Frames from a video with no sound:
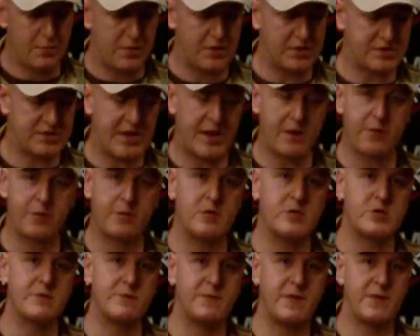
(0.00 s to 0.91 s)
But it's now
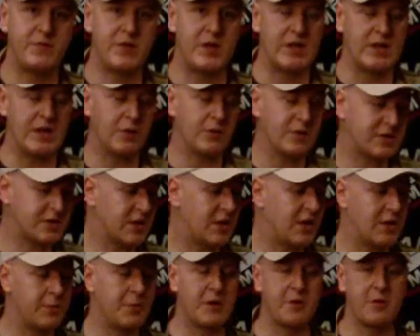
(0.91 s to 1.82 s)
£315. Now at the
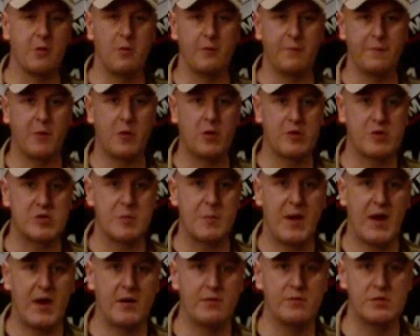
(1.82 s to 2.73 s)
time I thought
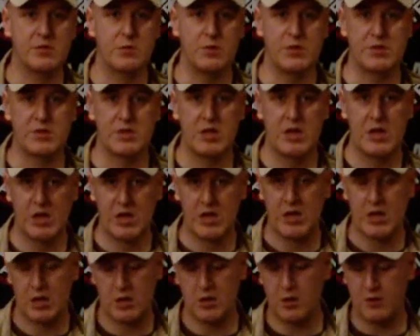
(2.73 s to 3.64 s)
£400 was
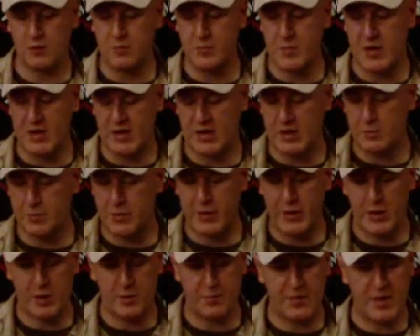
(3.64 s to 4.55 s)
a lot of money. That
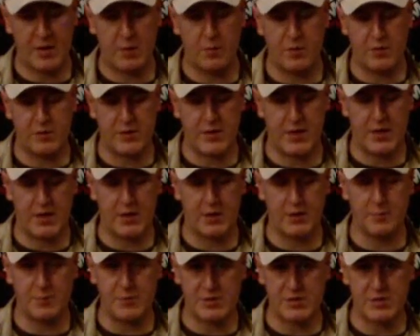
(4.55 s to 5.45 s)
put it up there with
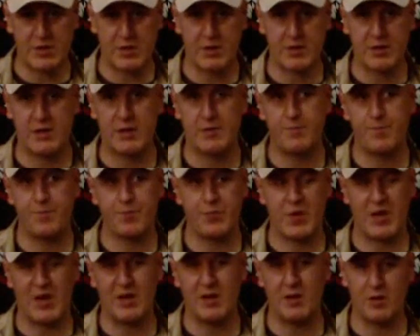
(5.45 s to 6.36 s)
the Masada
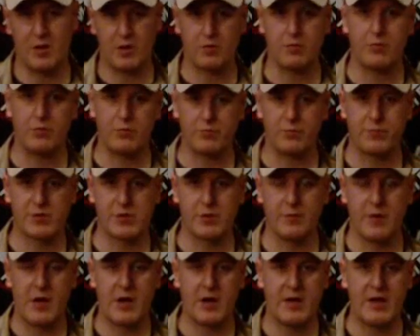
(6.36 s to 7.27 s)
and other
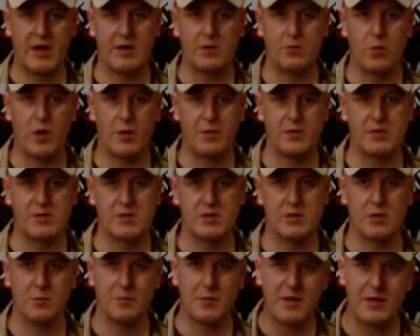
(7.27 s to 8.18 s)
sort of high-end weapons,
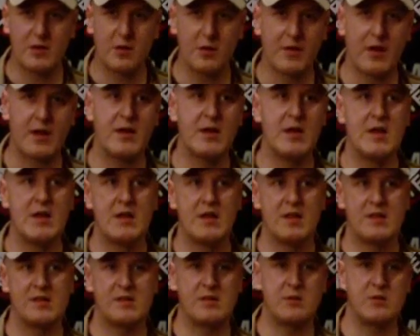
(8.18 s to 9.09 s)
and not that.
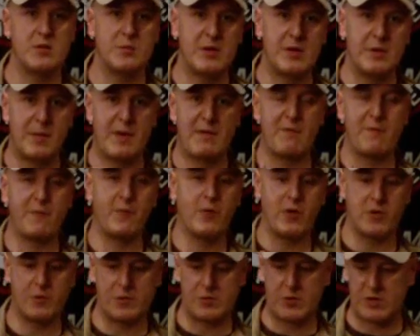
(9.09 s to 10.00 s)
There seems to be a bit of a
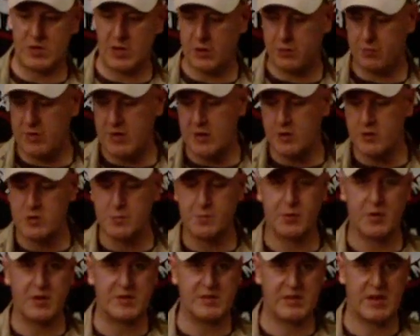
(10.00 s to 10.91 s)
void between the £300
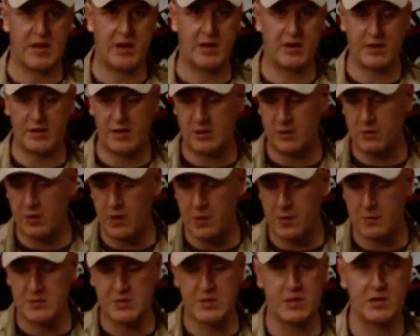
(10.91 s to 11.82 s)
price tag and then you
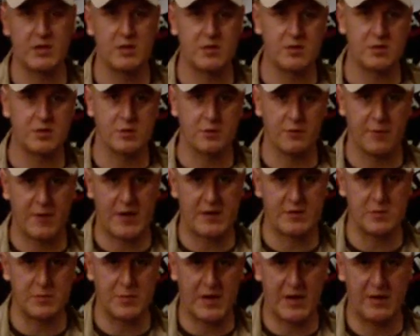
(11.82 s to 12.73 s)
go up to the sort of
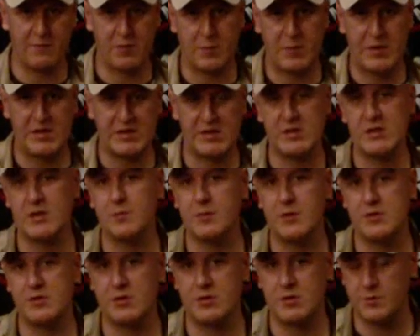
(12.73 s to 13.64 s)
£1,000 for
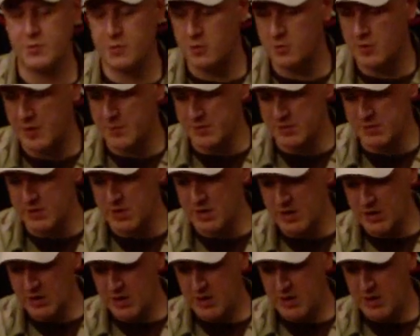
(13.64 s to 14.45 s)
PTWs and support weapons.